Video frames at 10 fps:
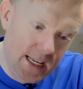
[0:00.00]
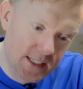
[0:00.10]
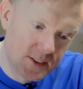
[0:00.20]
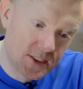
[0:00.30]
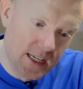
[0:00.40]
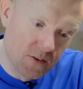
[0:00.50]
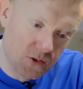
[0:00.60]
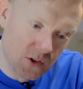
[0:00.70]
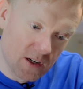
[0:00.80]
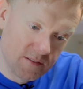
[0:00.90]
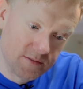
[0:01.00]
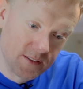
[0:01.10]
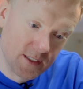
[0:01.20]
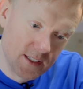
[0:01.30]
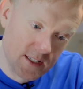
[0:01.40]
and sound off
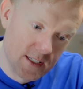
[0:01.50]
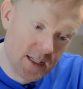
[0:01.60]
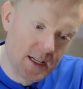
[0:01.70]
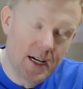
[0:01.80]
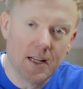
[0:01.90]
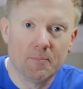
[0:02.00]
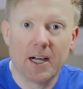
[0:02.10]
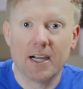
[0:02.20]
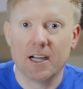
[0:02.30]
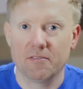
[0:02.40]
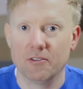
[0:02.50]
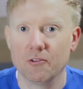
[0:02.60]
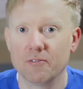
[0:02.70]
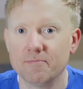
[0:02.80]
on my iPhone.